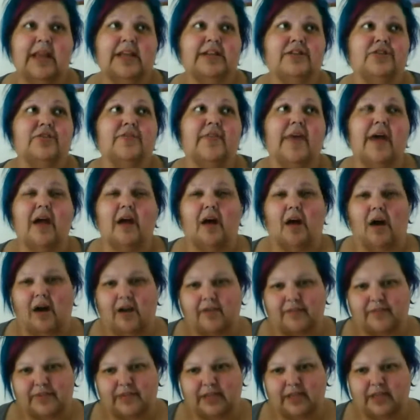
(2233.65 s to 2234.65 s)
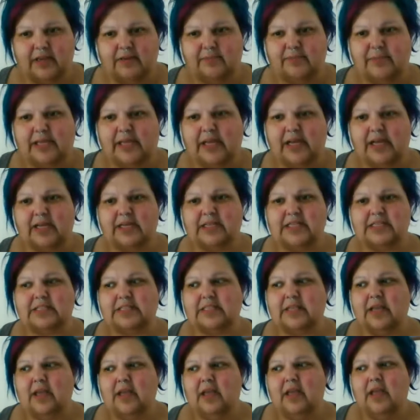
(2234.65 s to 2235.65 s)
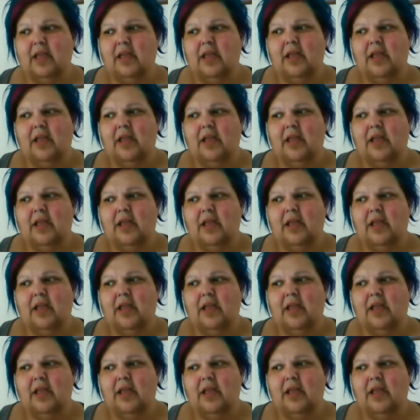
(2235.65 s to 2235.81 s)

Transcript: And I do that often because